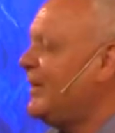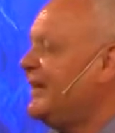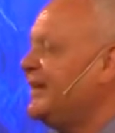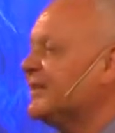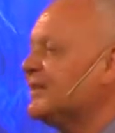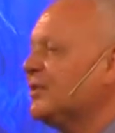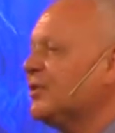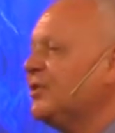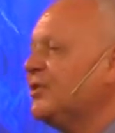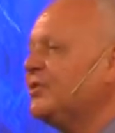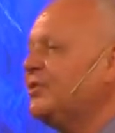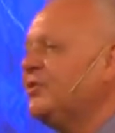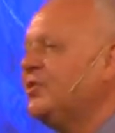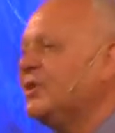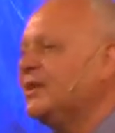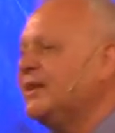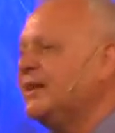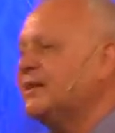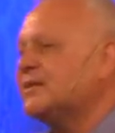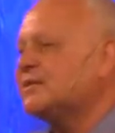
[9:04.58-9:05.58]
get to look through the
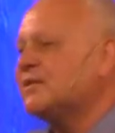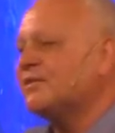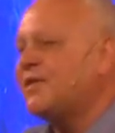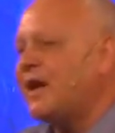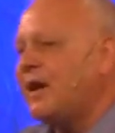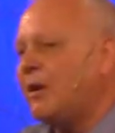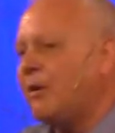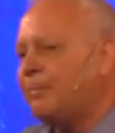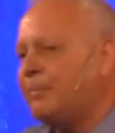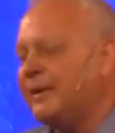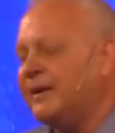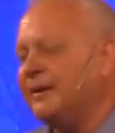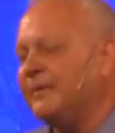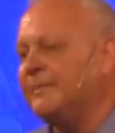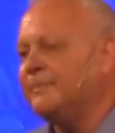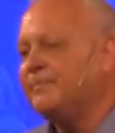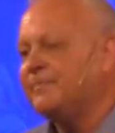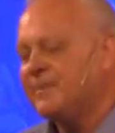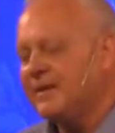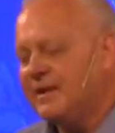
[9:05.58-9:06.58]
lens of
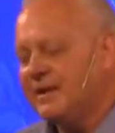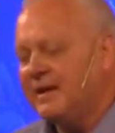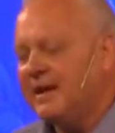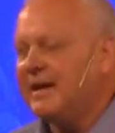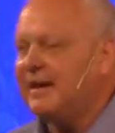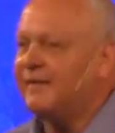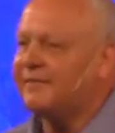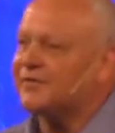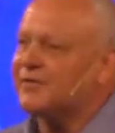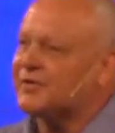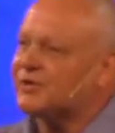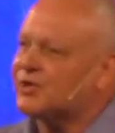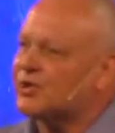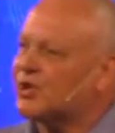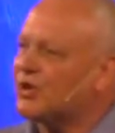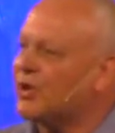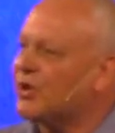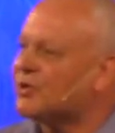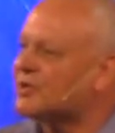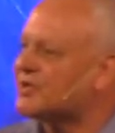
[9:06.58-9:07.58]
helping. And if the
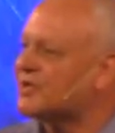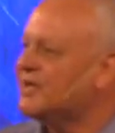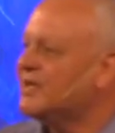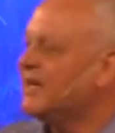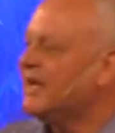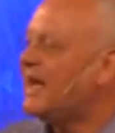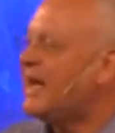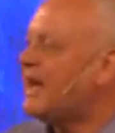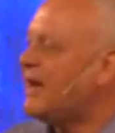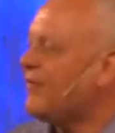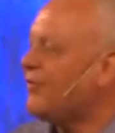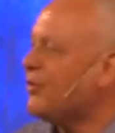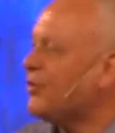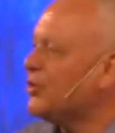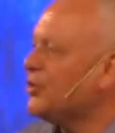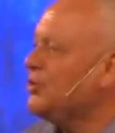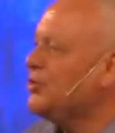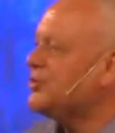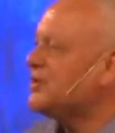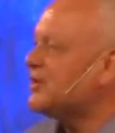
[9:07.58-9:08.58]
church ever
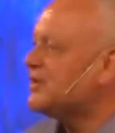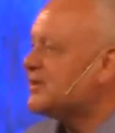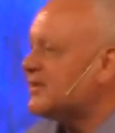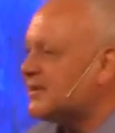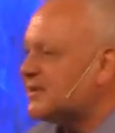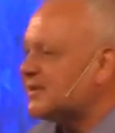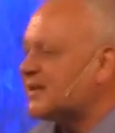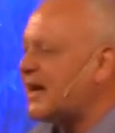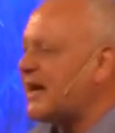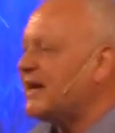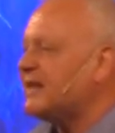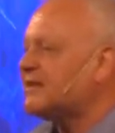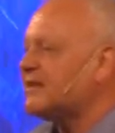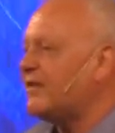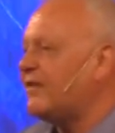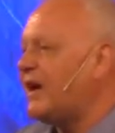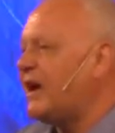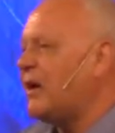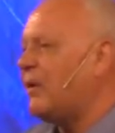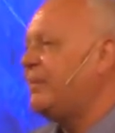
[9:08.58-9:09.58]
loses the sight
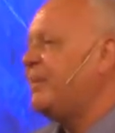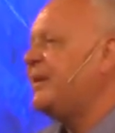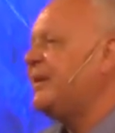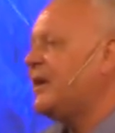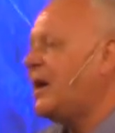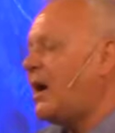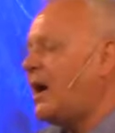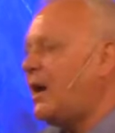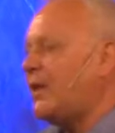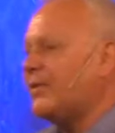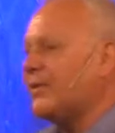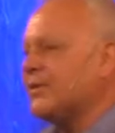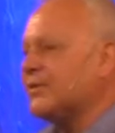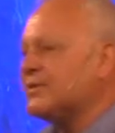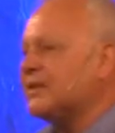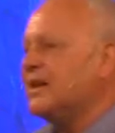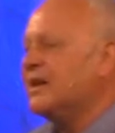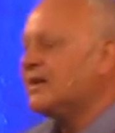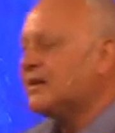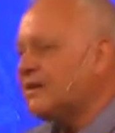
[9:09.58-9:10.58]
of helping
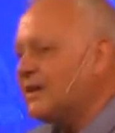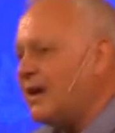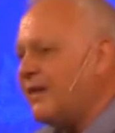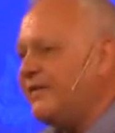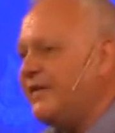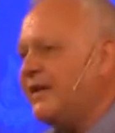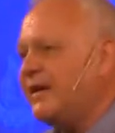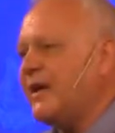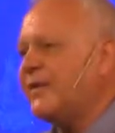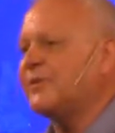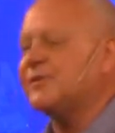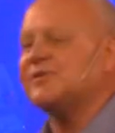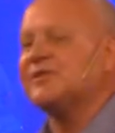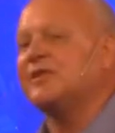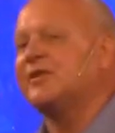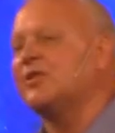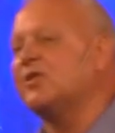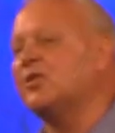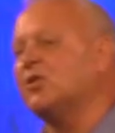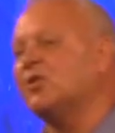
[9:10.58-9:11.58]
others, loving others, and
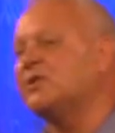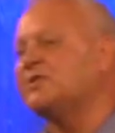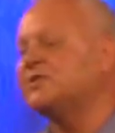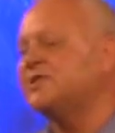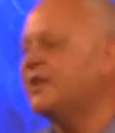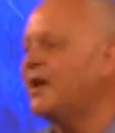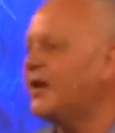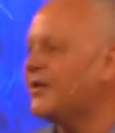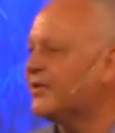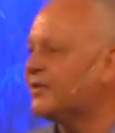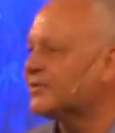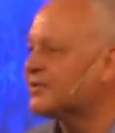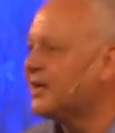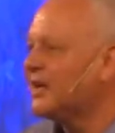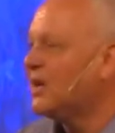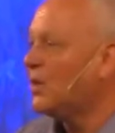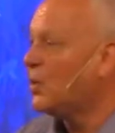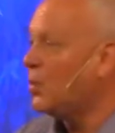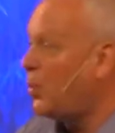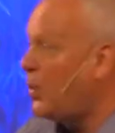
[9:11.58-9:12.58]
encouraging others,
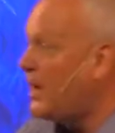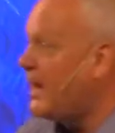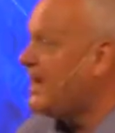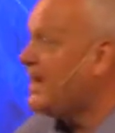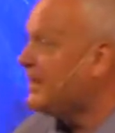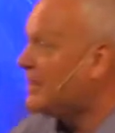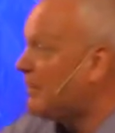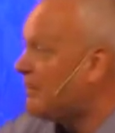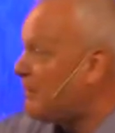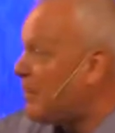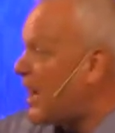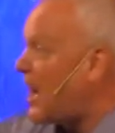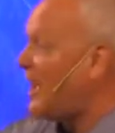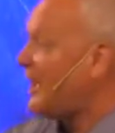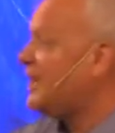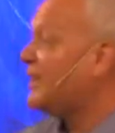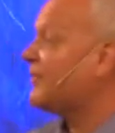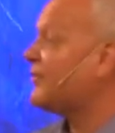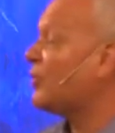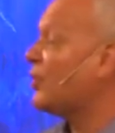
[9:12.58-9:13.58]
we, the
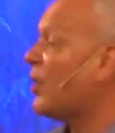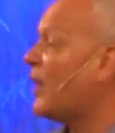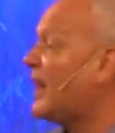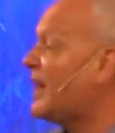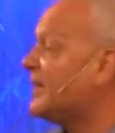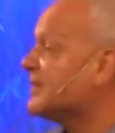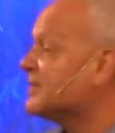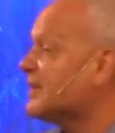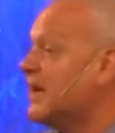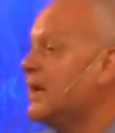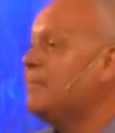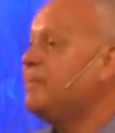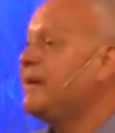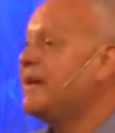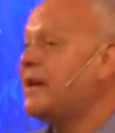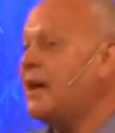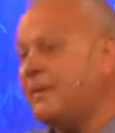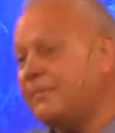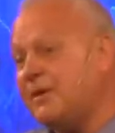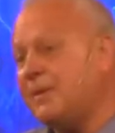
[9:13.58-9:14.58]
body of Christ,
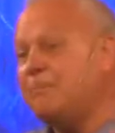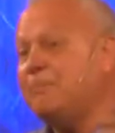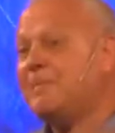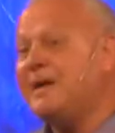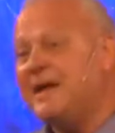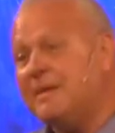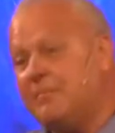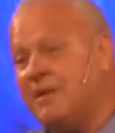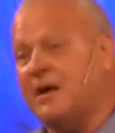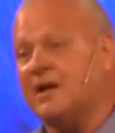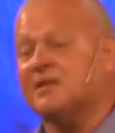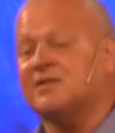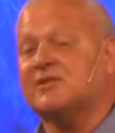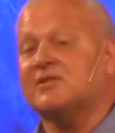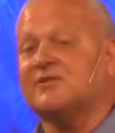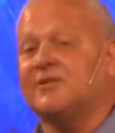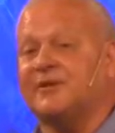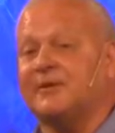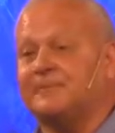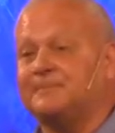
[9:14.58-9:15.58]
become the me
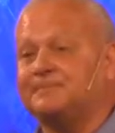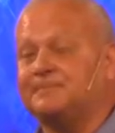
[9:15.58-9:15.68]
monster.